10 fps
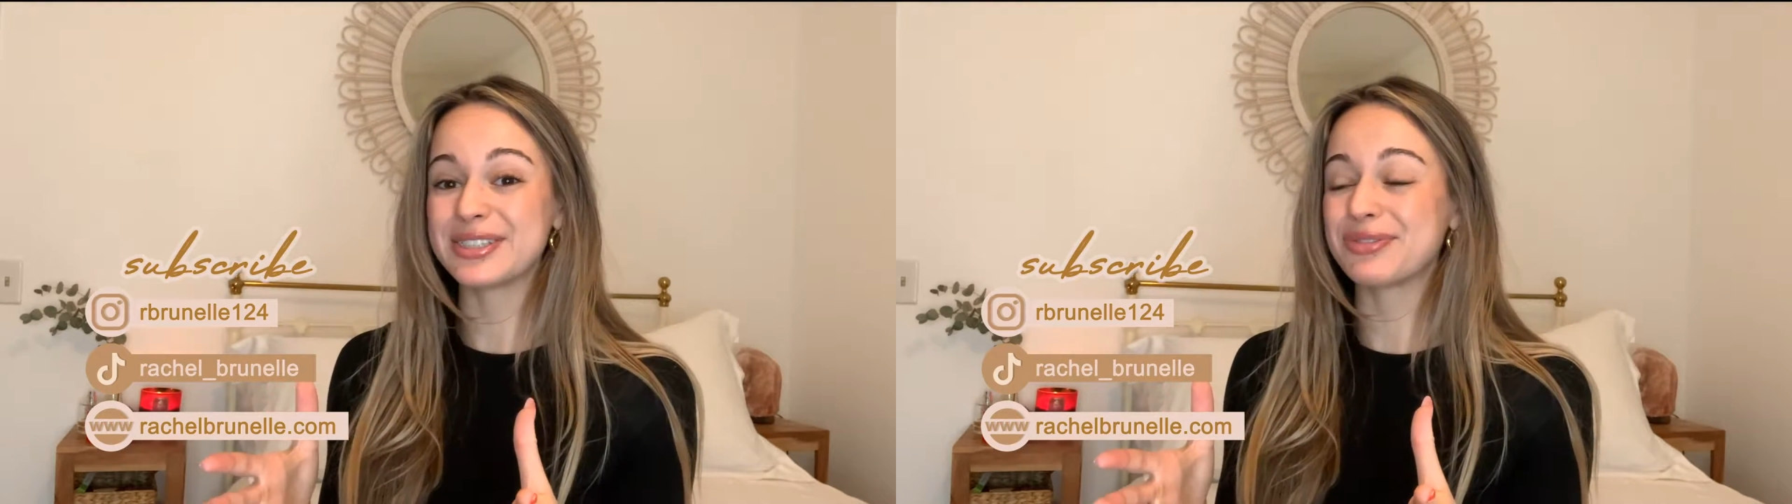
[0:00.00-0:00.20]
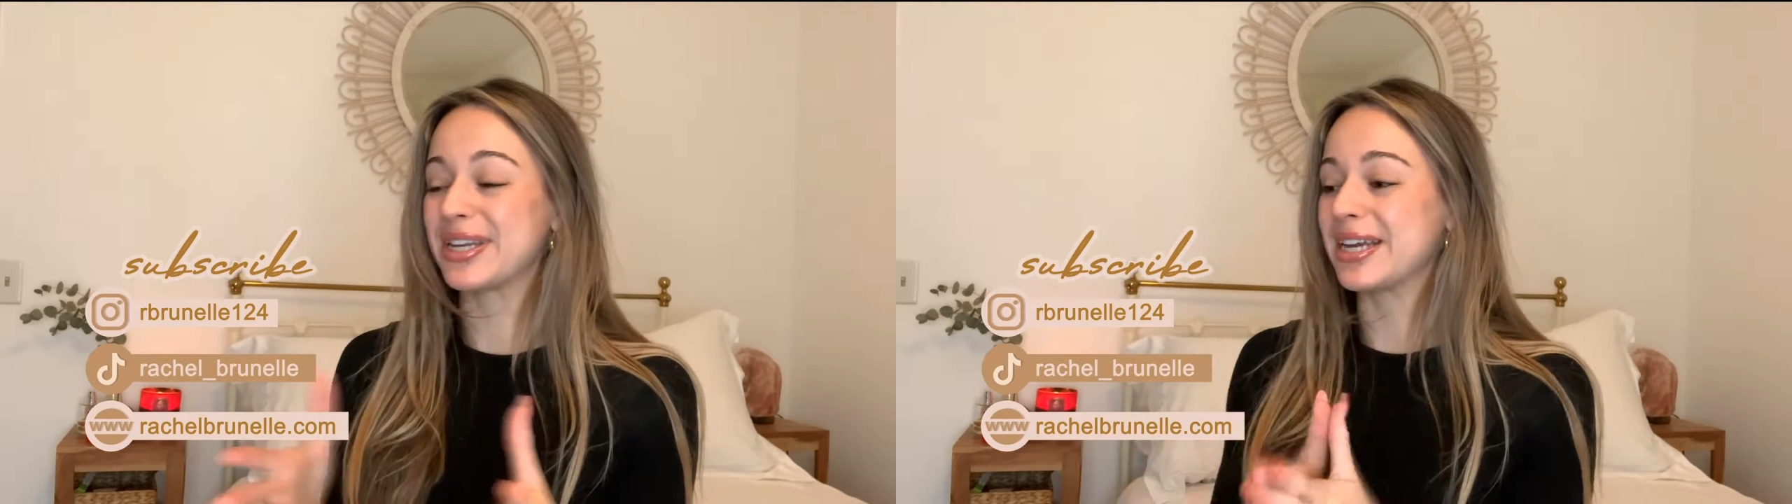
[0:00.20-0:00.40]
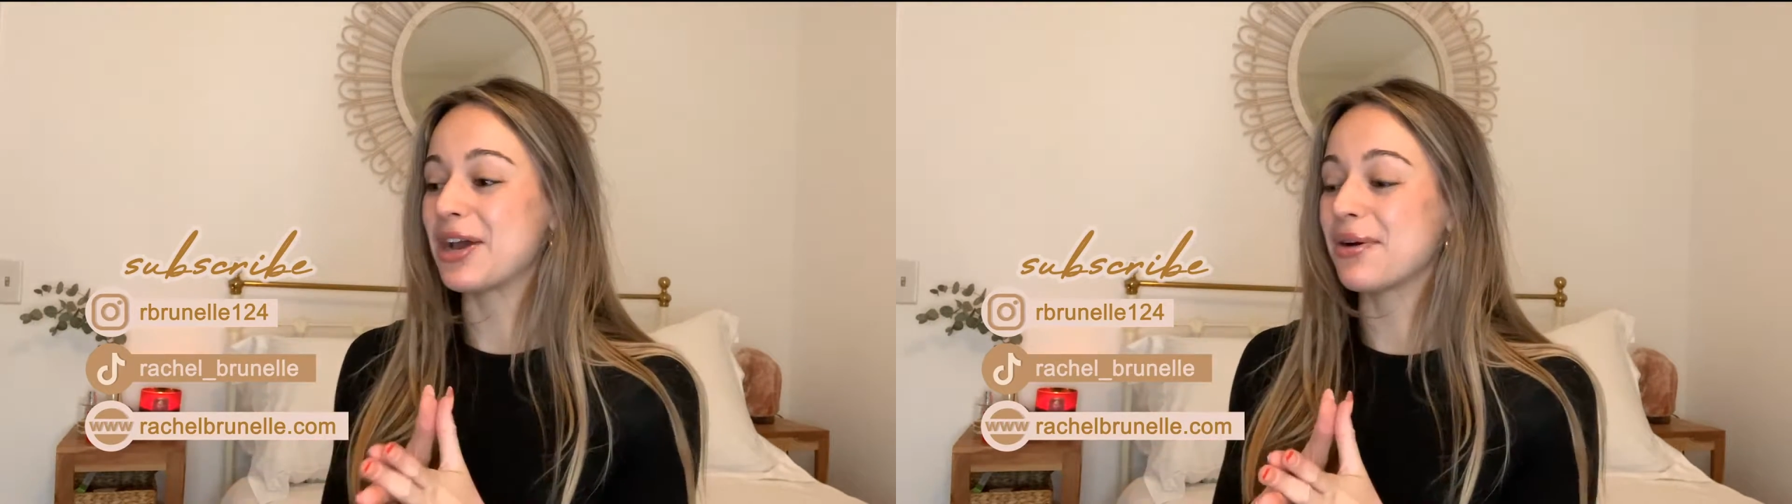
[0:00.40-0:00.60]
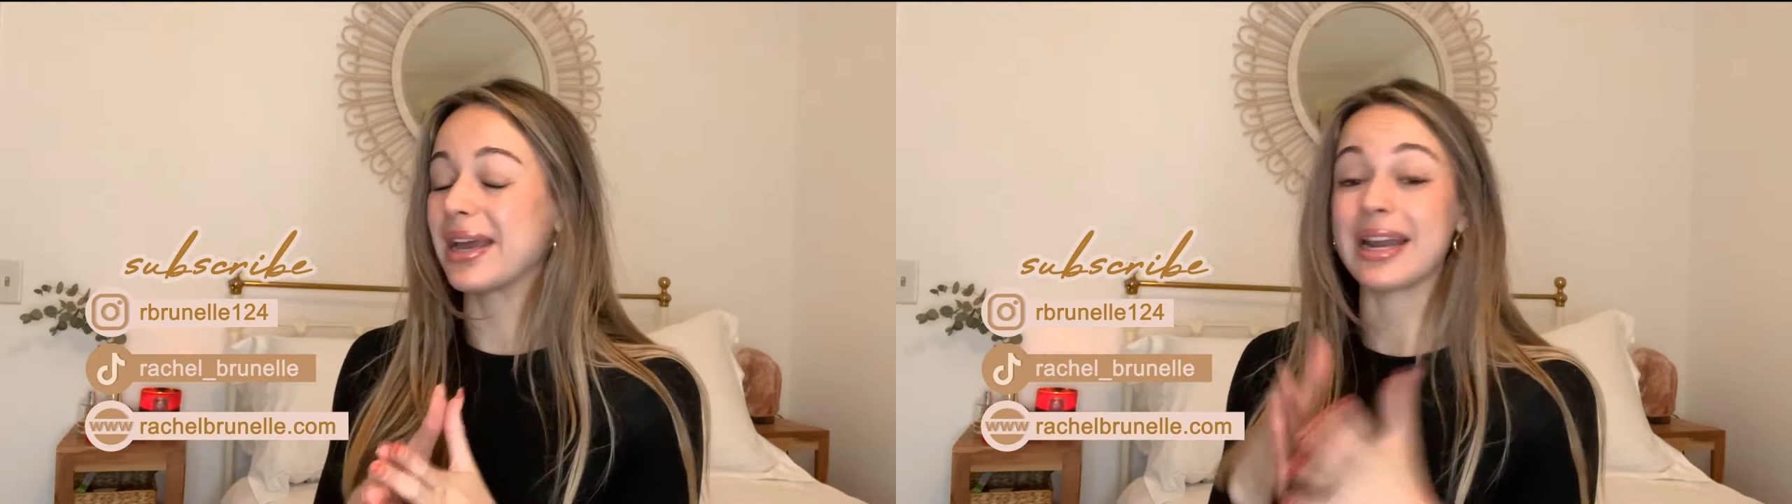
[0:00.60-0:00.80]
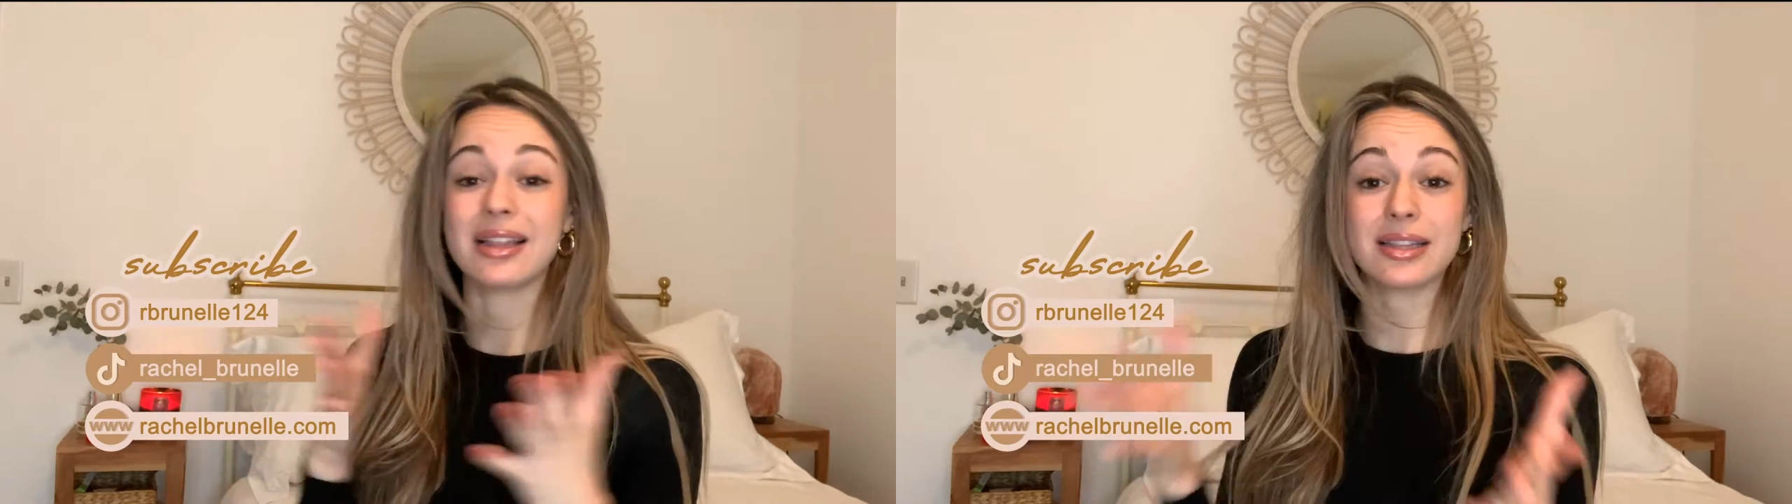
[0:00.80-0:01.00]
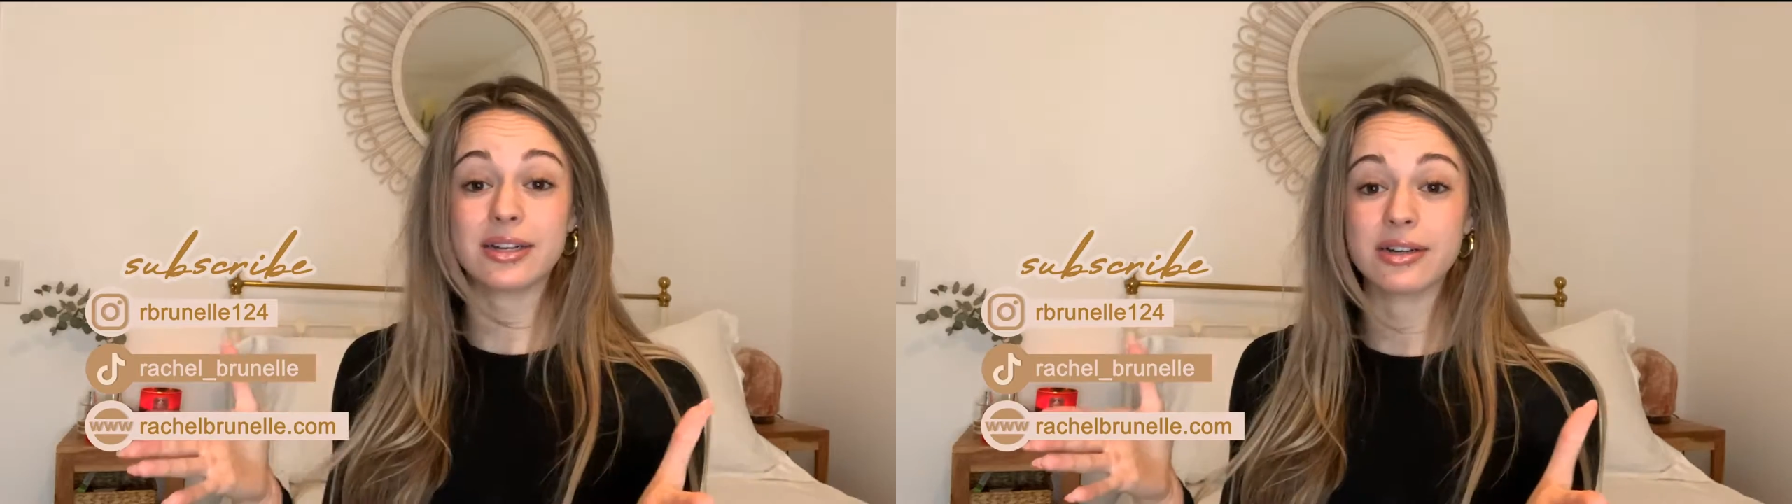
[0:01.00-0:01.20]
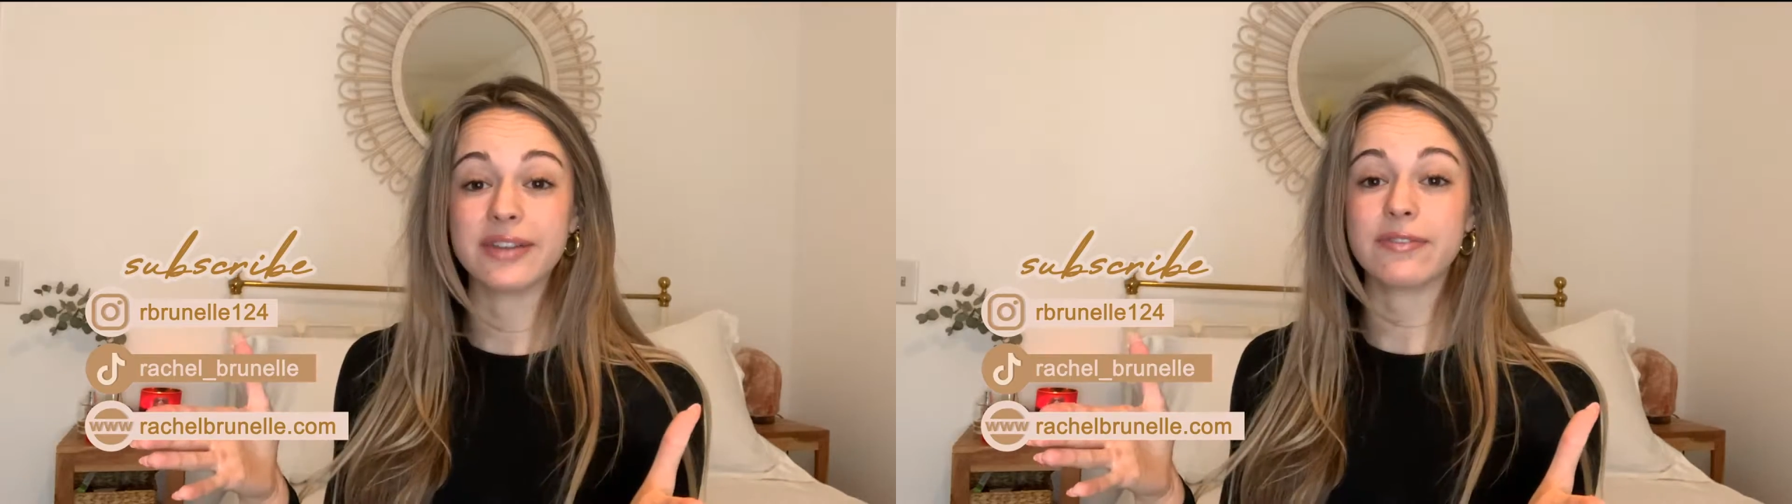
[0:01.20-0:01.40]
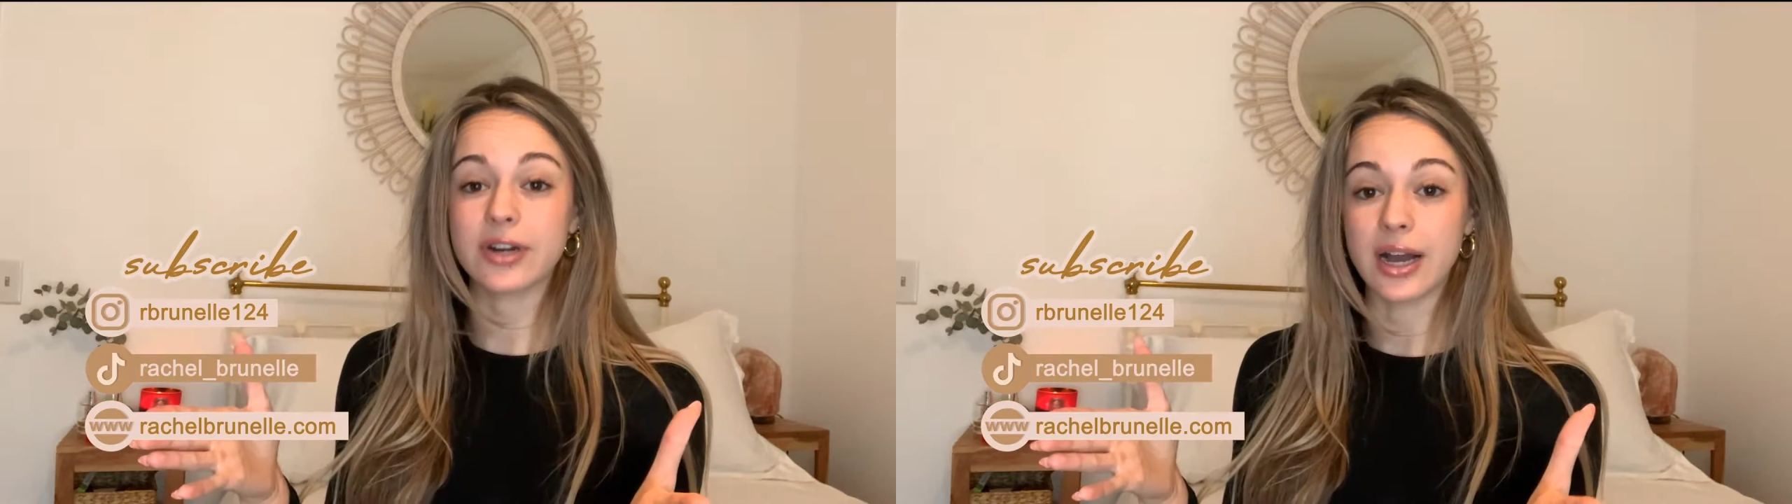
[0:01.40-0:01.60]
video and I literally
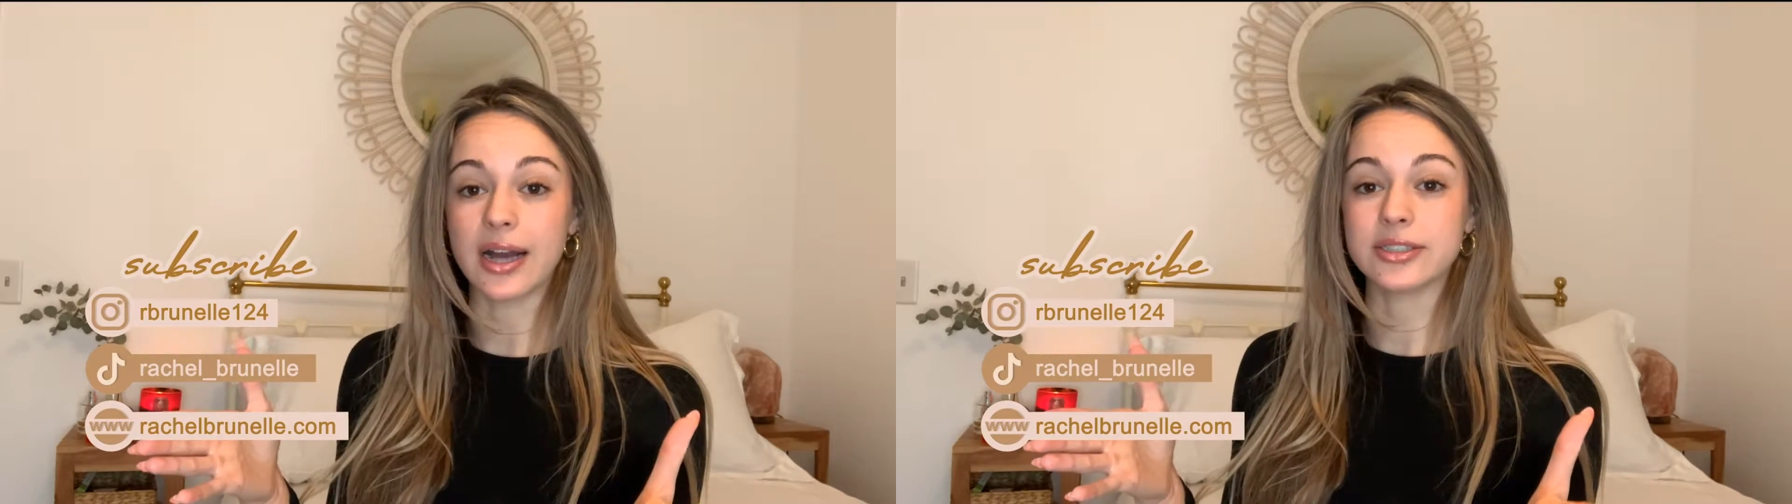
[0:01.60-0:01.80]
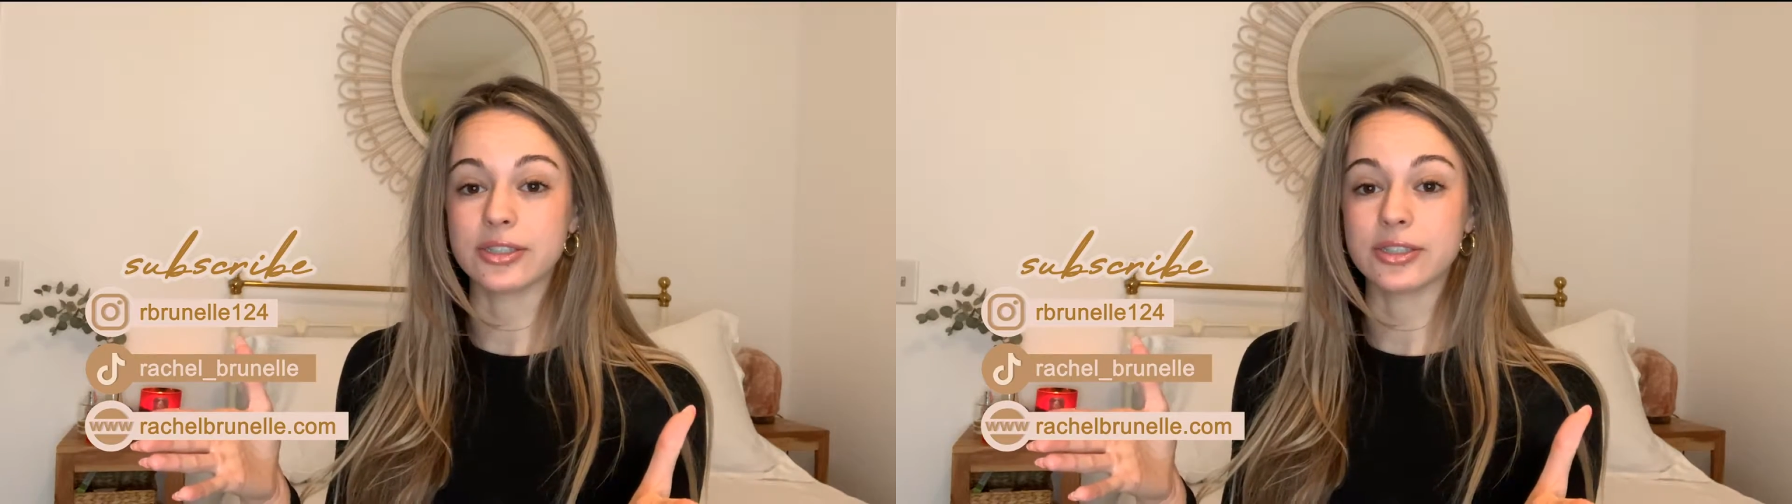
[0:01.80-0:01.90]
forgot